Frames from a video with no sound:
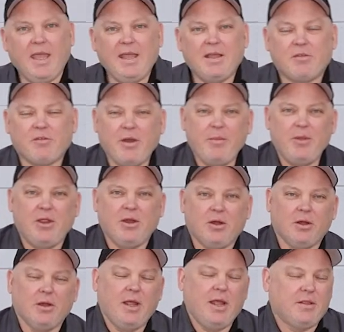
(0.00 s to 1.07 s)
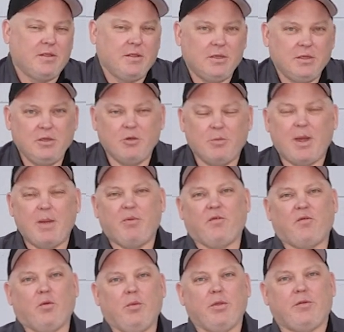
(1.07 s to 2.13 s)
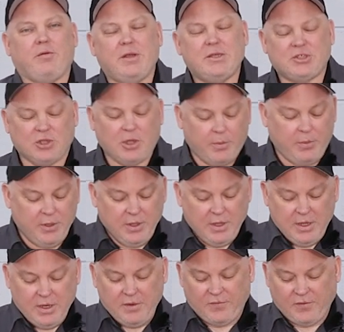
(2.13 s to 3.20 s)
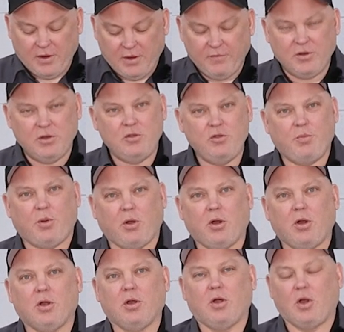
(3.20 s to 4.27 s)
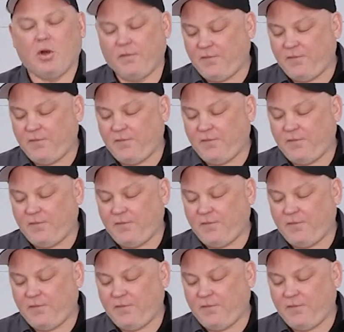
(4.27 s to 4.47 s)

Hey, it's Raymond here at the UMI Performance Race Shop in front of a new part, our